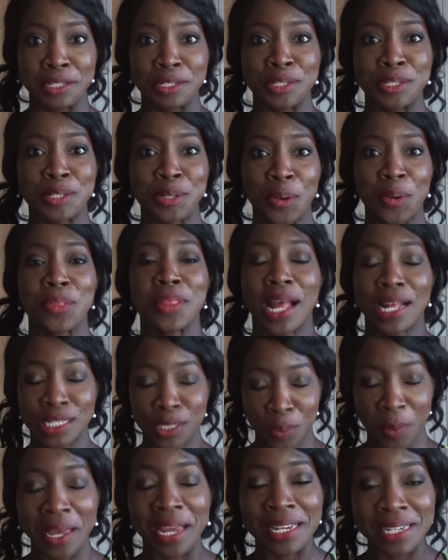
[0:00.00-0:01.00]
so
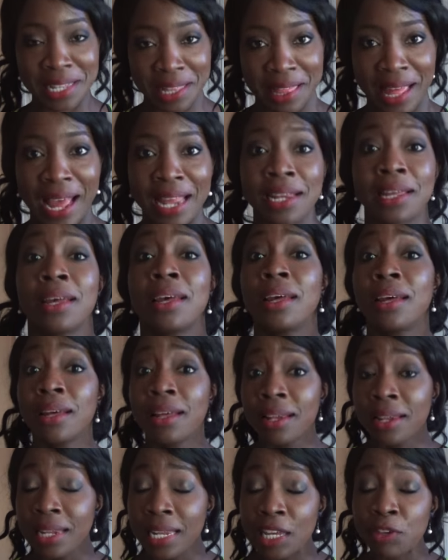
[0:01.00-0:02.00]
that's why I did that.
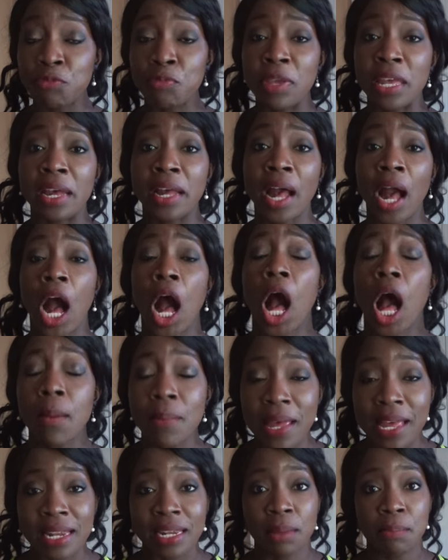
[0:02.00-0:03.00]
Leave me a
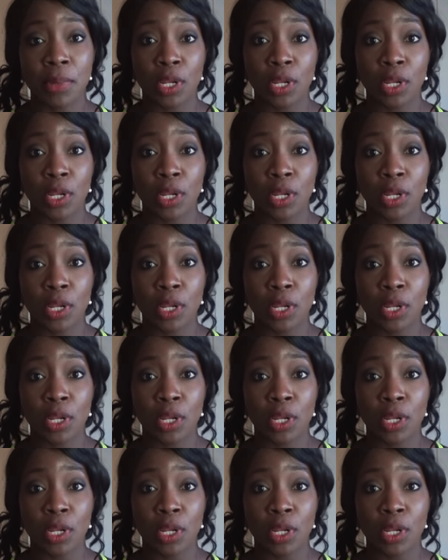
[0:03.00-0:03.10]
comment, let me